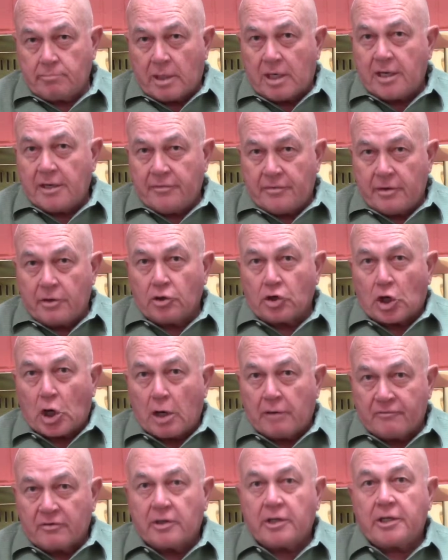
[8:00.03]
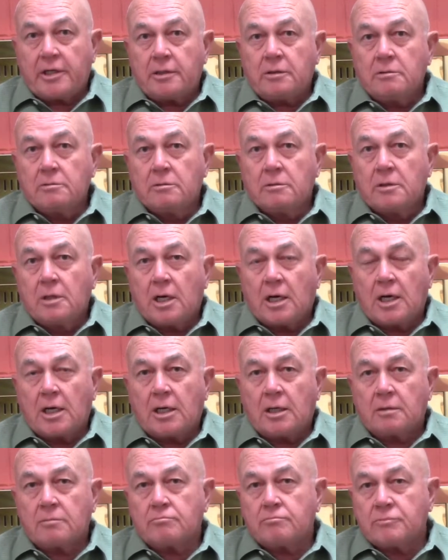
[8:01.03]
by their governing
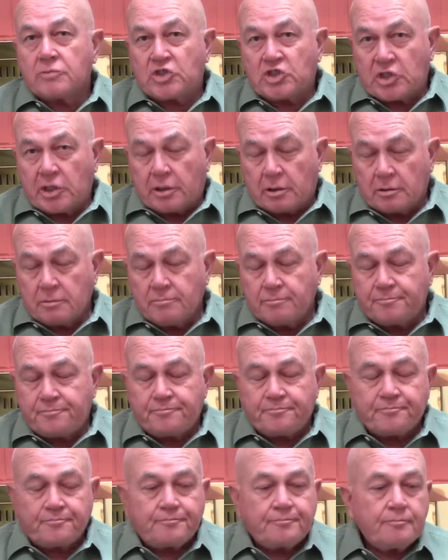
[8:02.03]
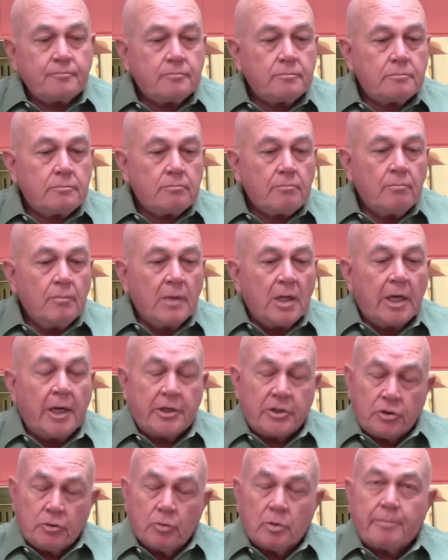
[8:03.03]
center,
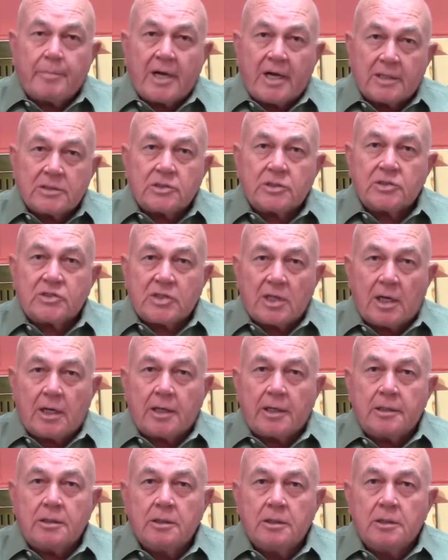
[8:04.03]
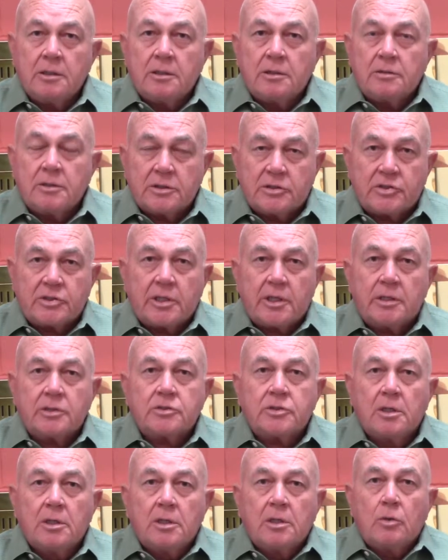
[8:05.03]
and you will pass a sign that
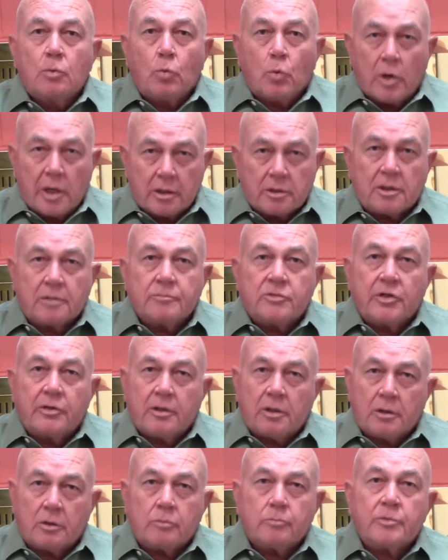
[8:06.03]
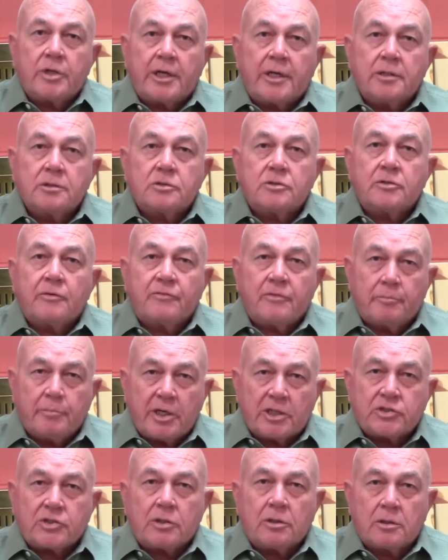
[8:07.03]
says, "Welcome to the homelands of the
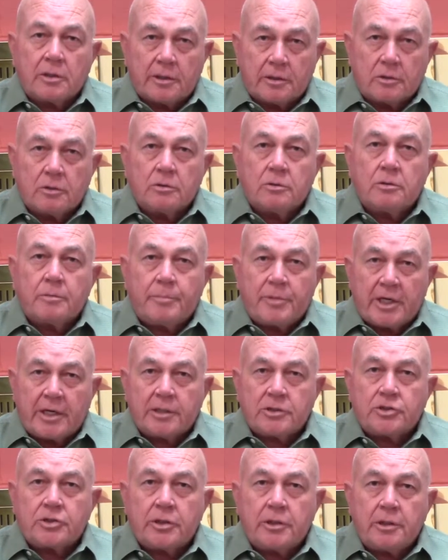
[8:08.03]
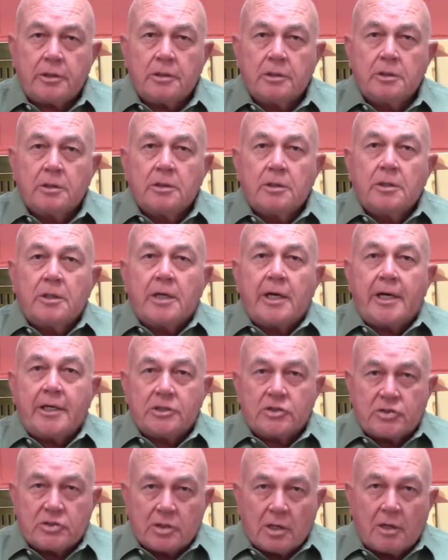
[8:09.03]
Mescalero Apache, a
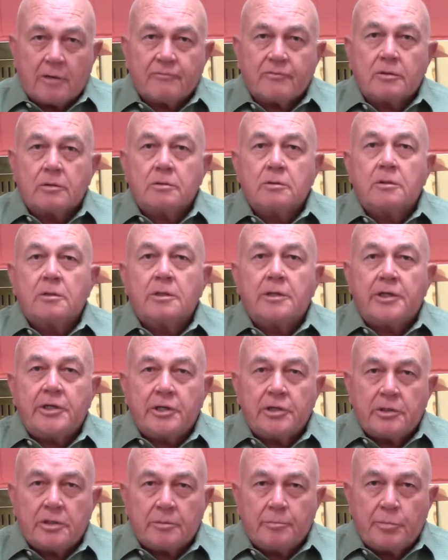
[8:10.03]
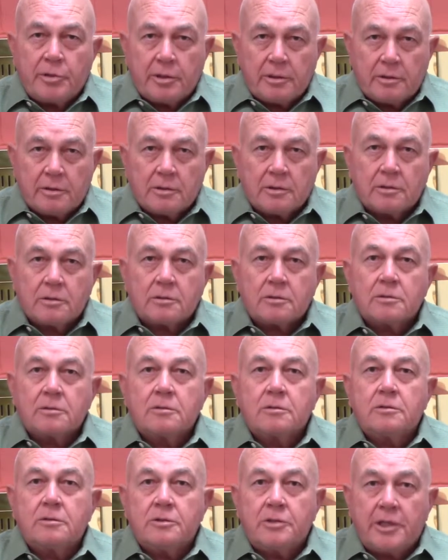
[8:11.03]
sovereign, independent
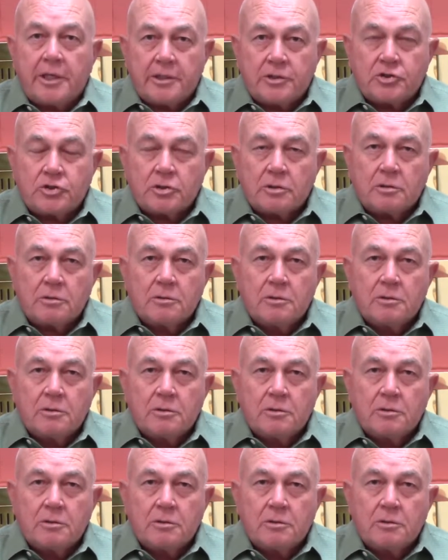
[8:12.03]
nation."